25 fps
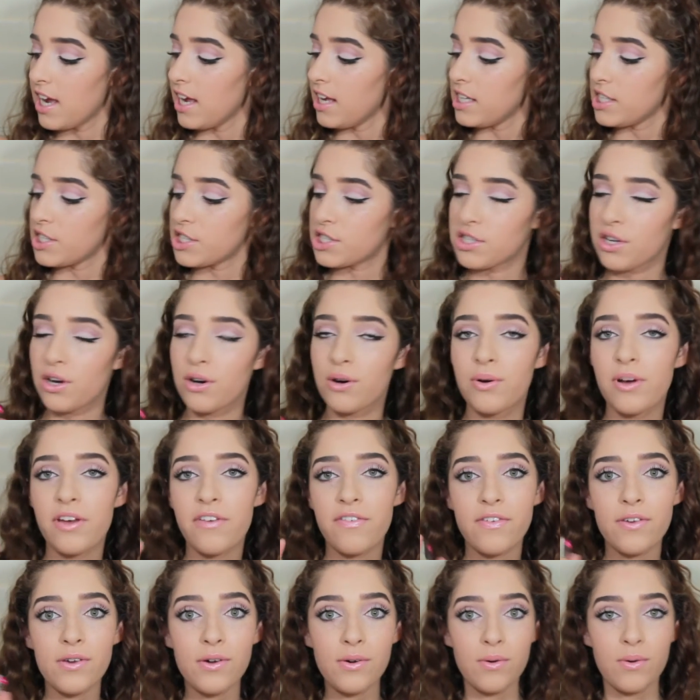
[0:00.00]
So
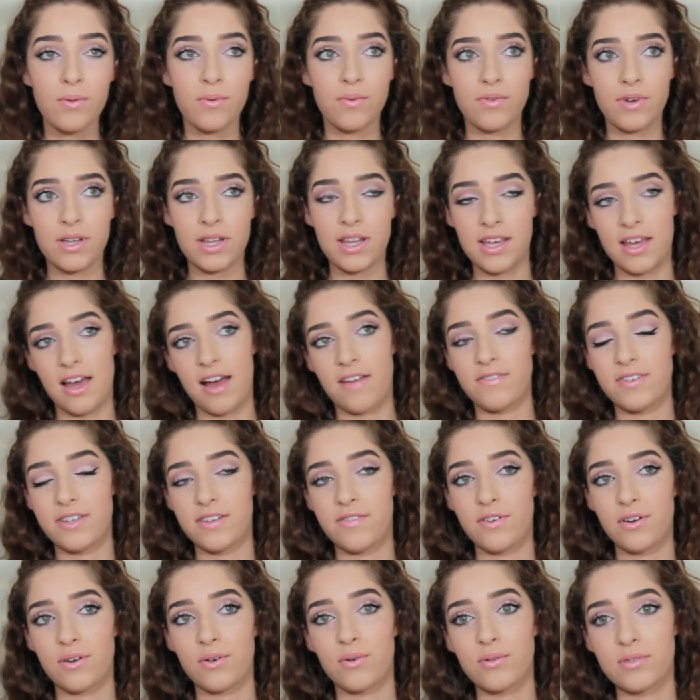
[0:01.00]
if you really have
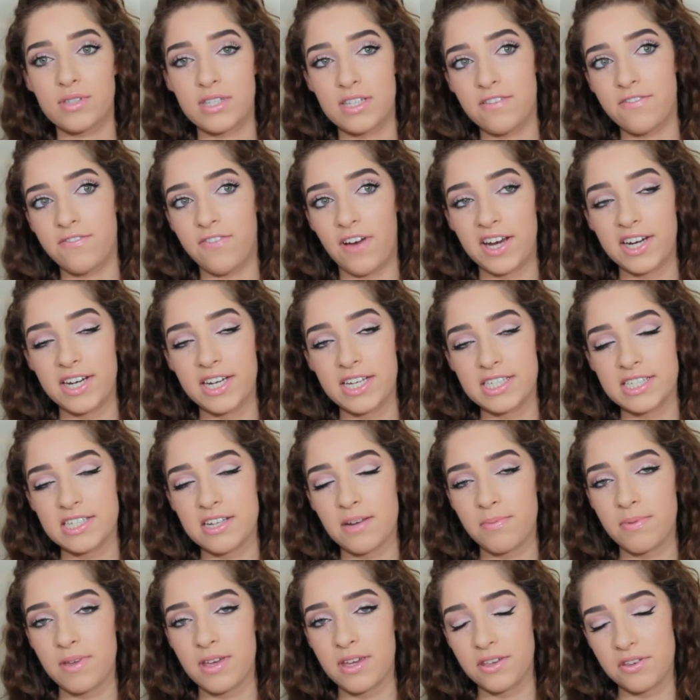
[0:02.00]
difficulty finding
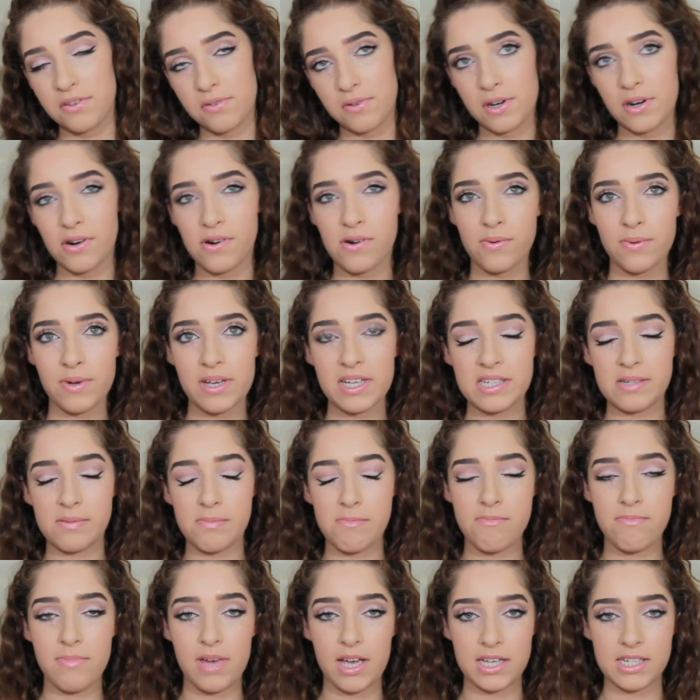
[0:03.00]
something, you can always
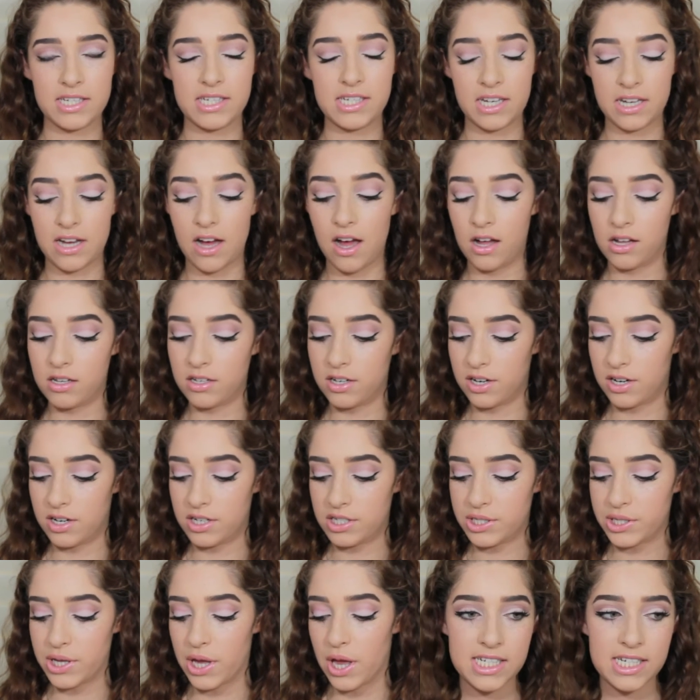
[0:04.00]
mix the
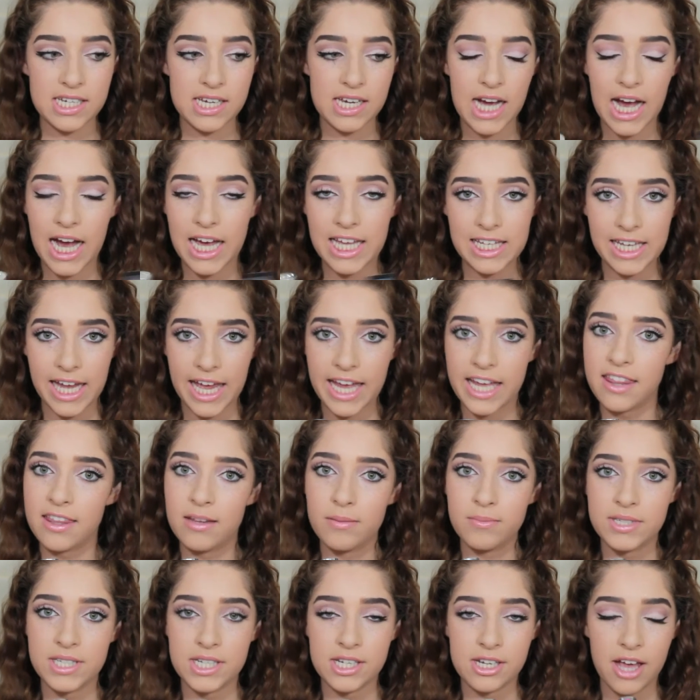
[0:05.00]
colors. I like
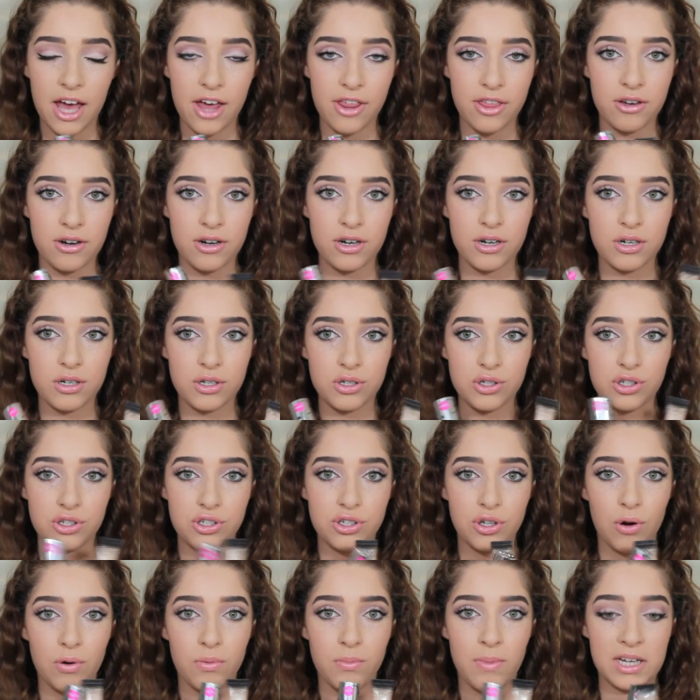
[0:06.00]
them together
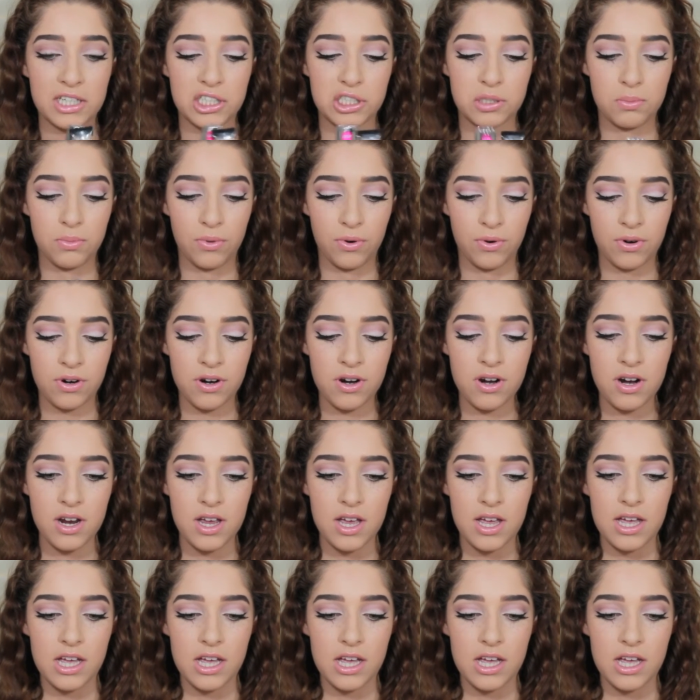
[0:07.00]
so much more.